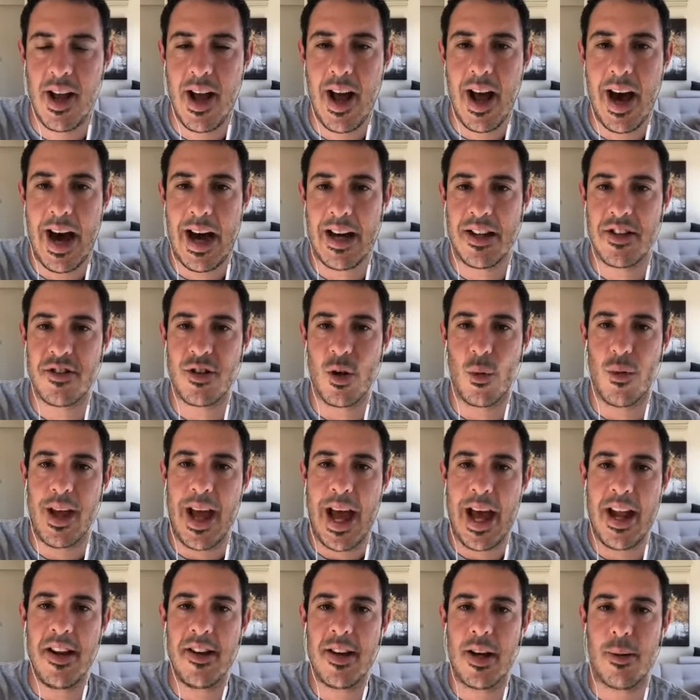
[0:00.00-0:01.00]
And so they
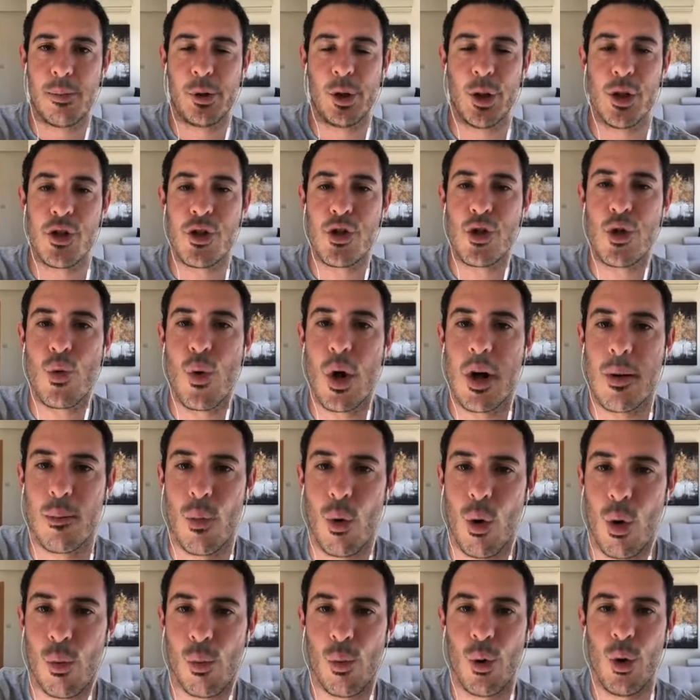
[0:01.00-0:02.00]
end up just doing
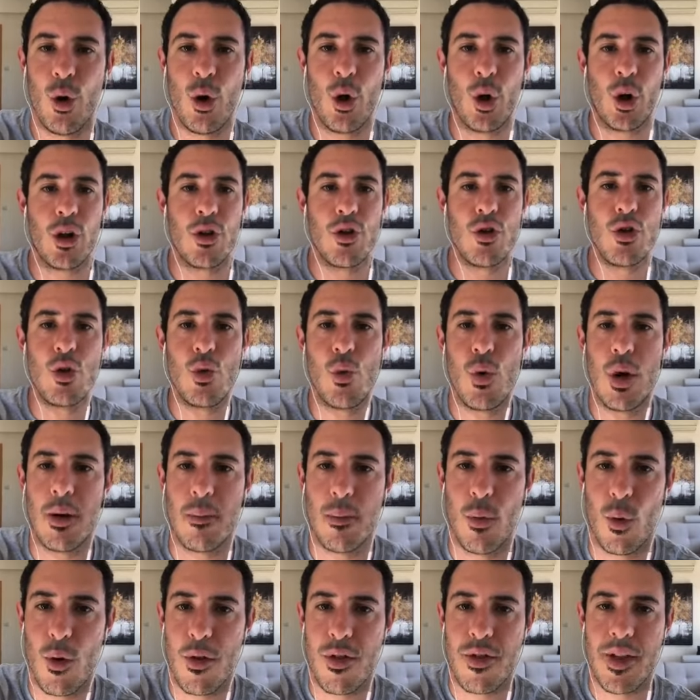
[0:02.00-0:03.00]
more work, doing
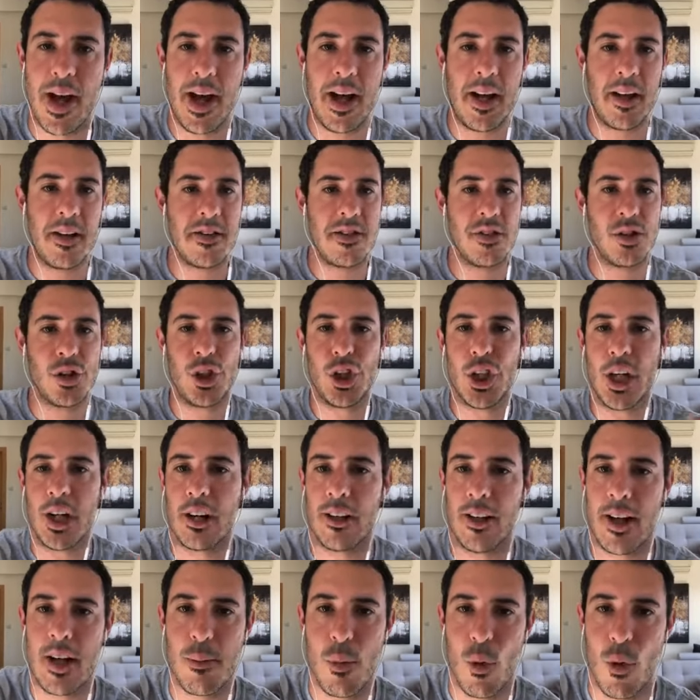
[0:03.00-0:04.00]
more things,
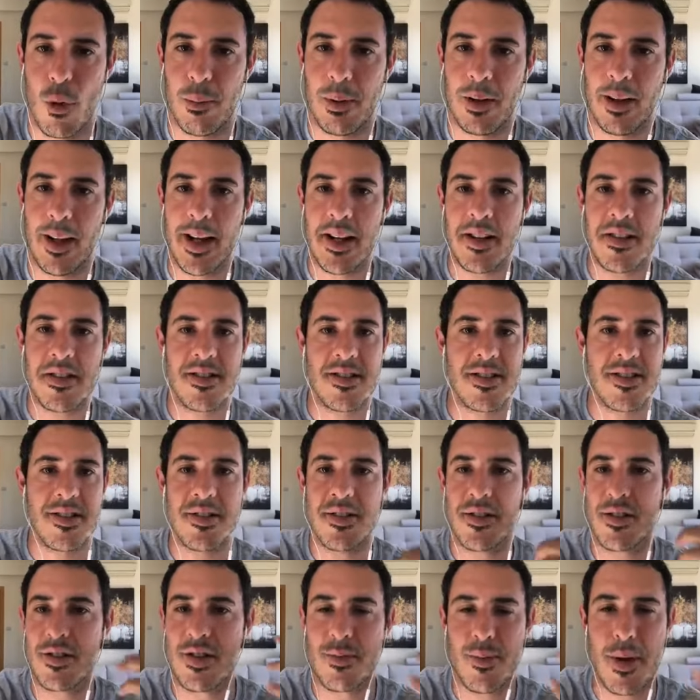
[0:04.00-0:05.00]
juggling more plates,
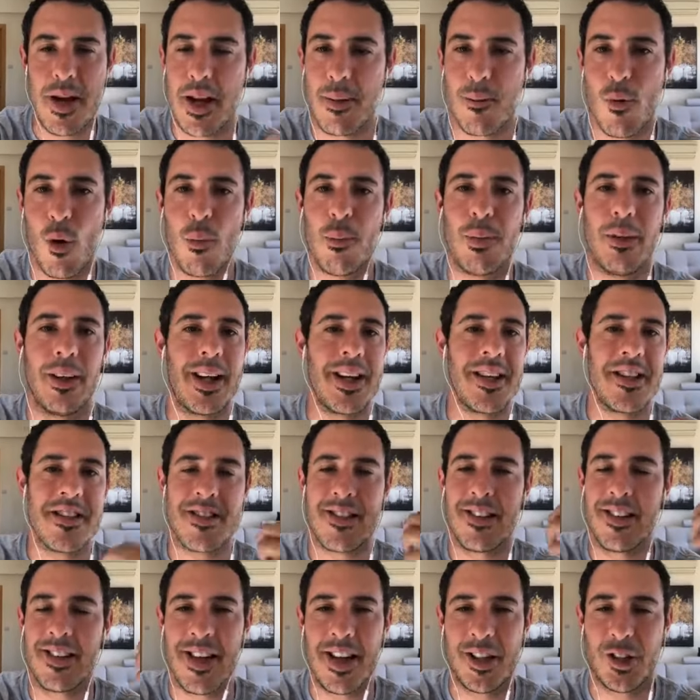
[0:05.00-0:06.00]
spinning more plates,
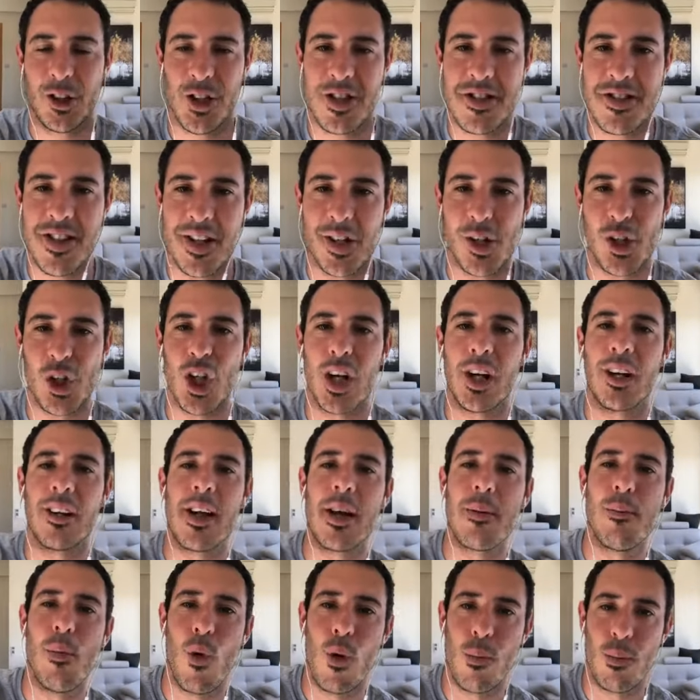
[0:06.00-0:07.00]
I should say, juggling
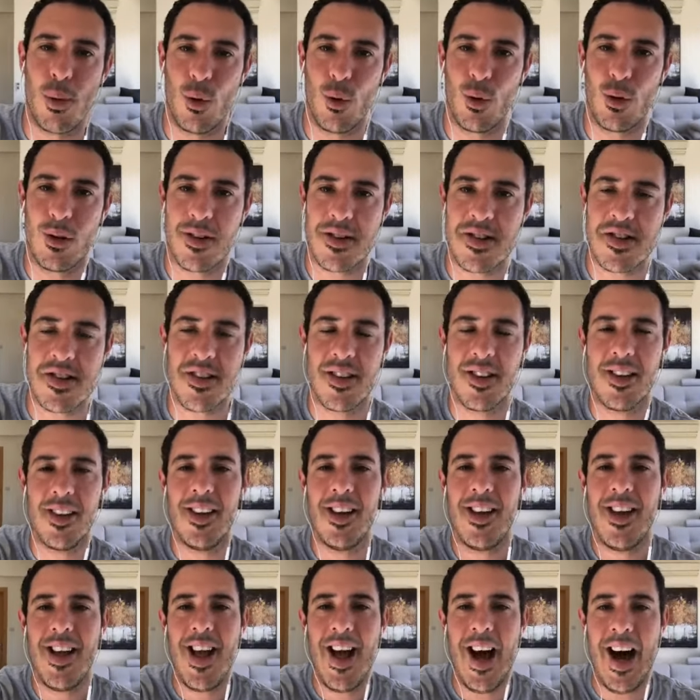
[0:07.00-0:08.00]
more balls.
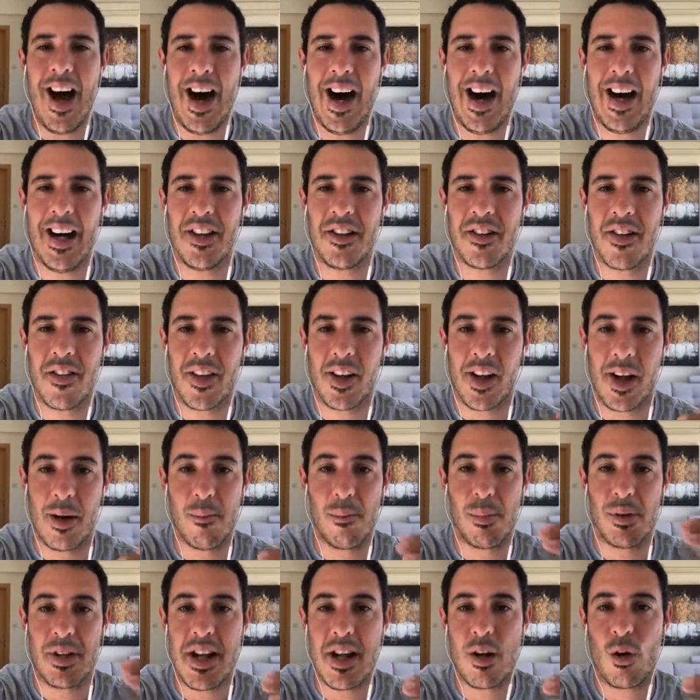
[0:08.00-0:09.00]
And the
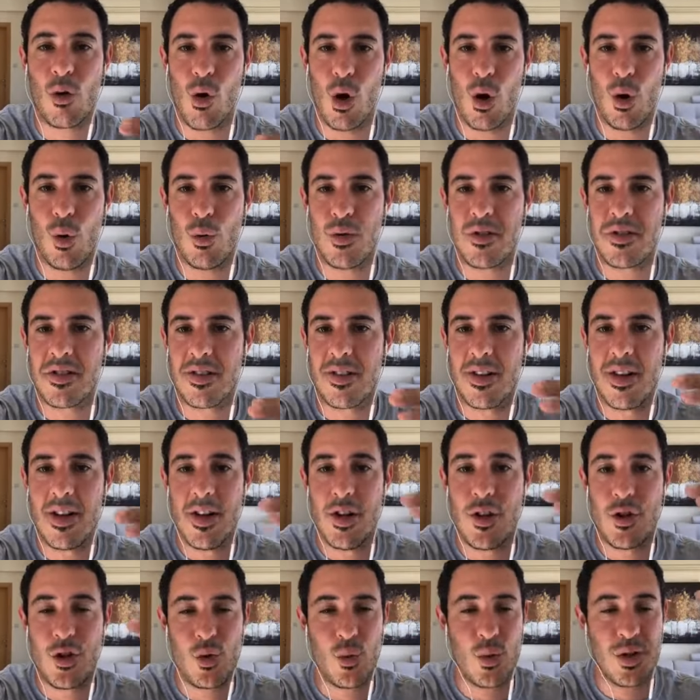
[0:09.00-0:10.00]
company grows
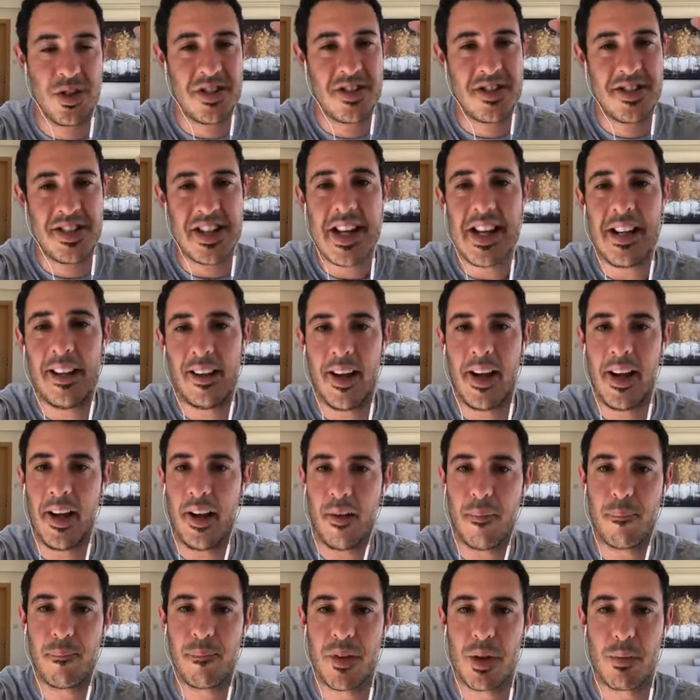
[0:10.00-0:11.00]
to a ceiling,
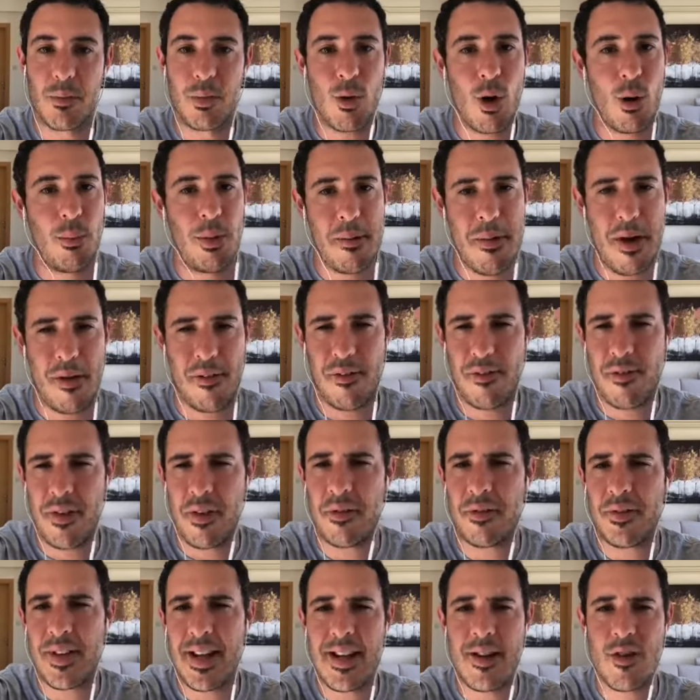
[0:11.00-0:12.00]
probably about
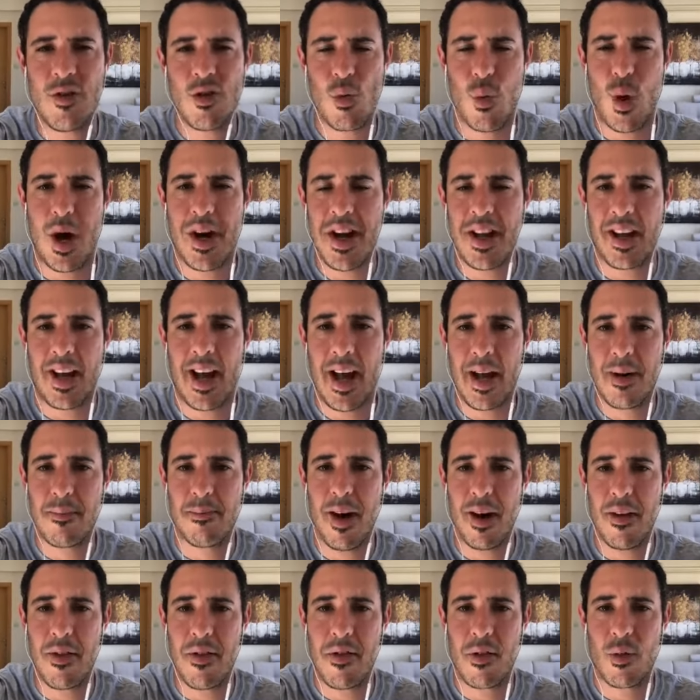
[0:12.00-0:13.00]
15, 20k a
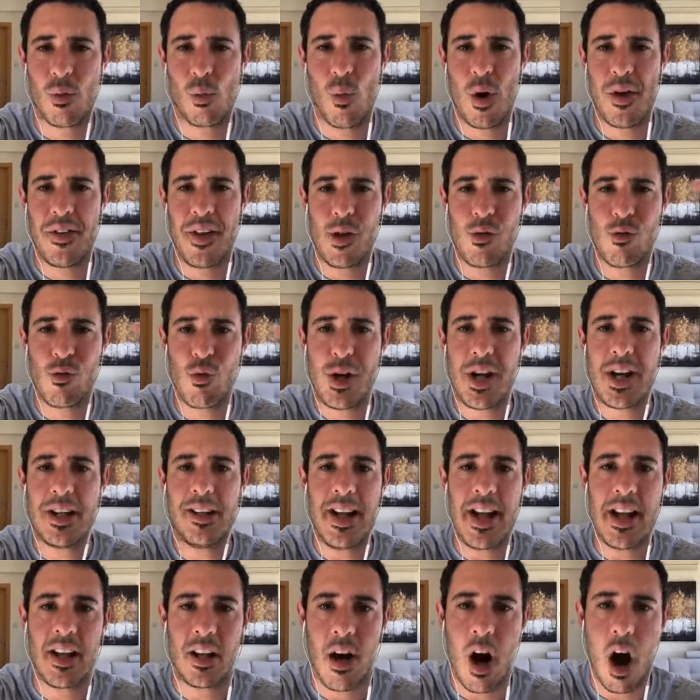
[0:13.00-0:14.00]
month, where they
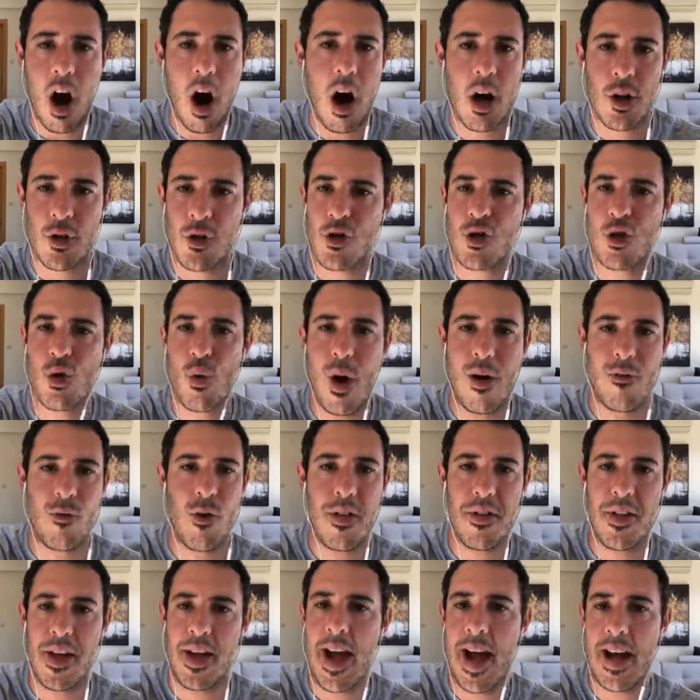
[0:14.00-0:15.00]
really can't do
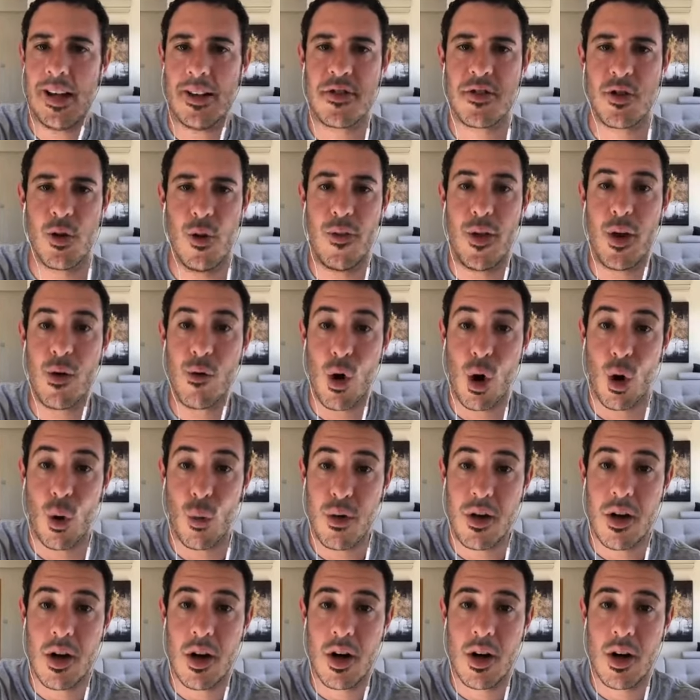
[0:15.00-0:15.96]
everything else on their own.